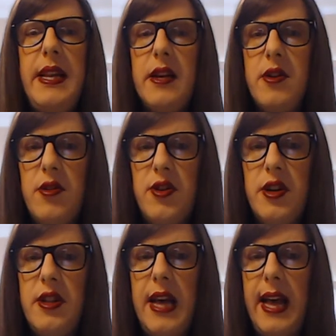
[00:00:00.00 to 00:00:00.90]
culture
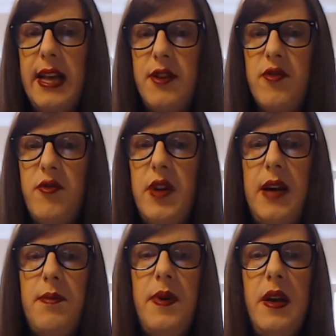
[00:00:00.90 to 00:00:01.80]
that has grown
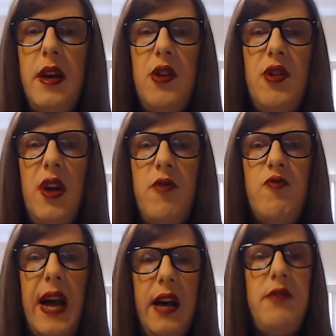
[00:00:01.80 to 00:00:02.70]
up
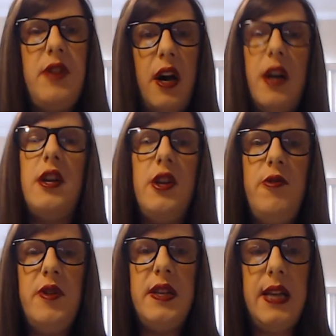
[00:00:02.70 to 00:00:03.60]
around our
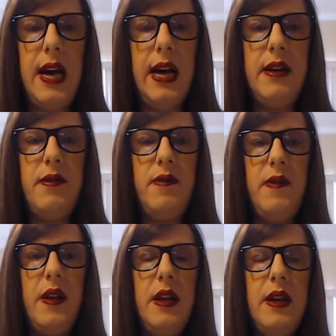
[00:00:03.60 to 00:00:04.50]
use of
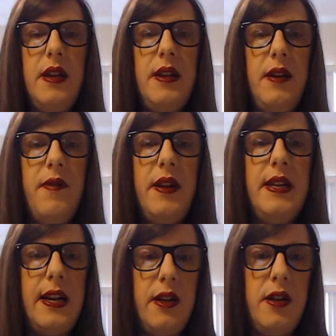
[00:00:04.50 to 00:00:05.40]
different
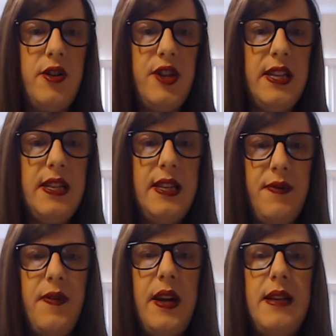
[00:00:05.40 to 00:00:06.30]
technologies,
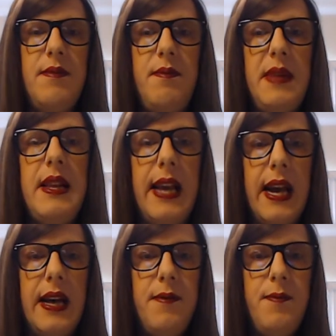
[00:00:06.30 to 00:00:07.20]
different
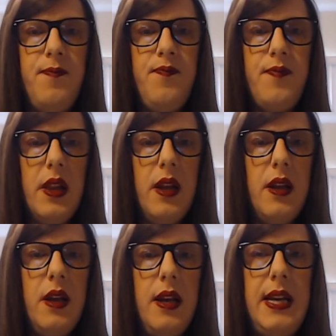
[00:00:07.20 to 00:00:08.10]
media.
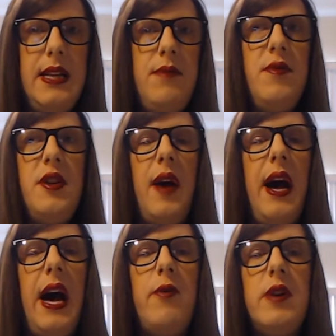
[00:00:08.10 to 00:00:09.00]
And so
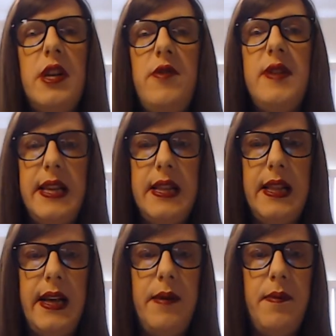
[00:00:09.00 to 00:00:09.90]
how we're using
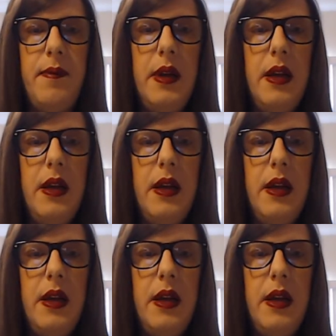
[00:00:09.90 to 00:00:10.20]
them,